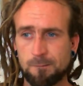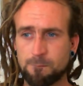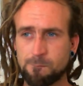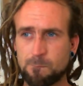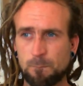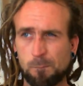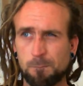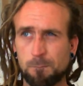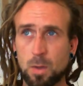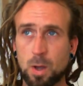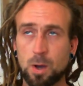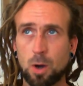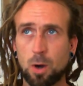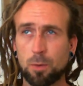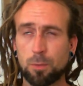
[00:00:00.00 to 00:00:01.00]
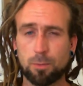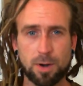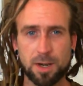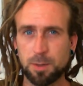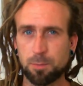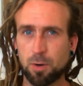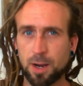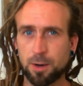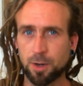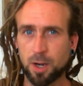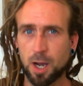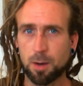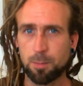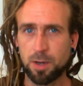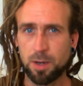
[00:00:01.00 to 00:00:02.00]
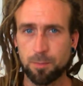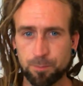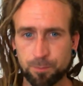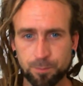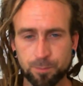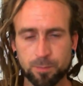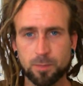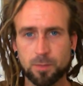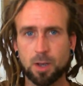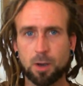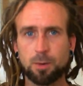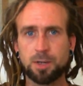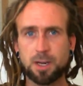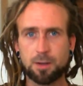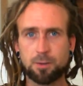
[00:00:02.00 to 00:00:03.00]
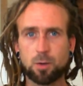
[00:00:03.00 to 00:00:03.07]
off-ready brown carpet going down the hallway.